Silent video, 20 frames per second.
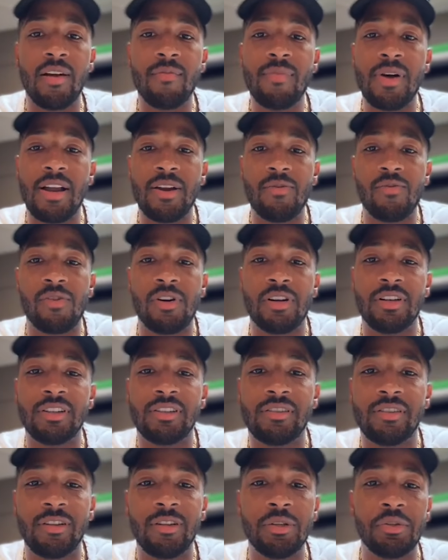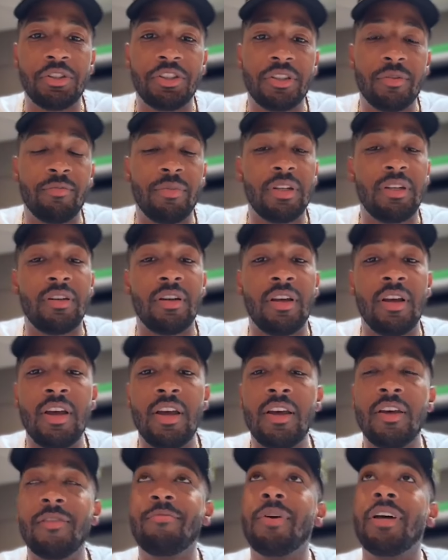Everybody wants a solution,
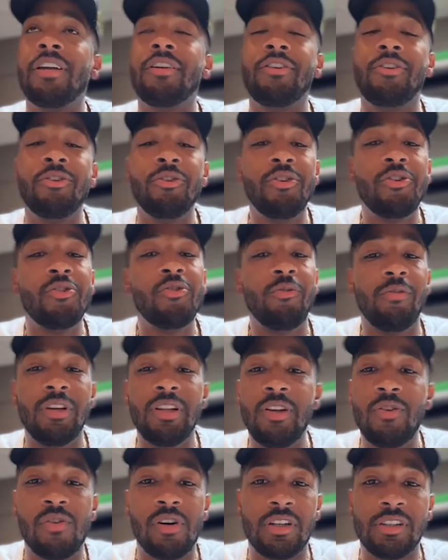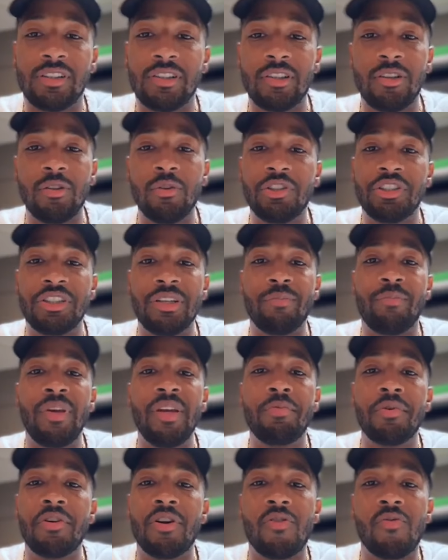but do you really want a solution?
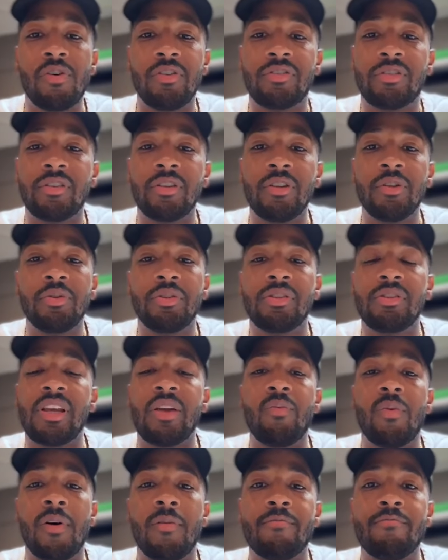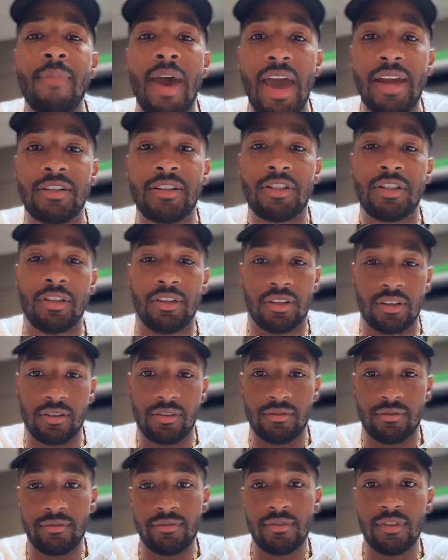People don't want solutions, they want magic.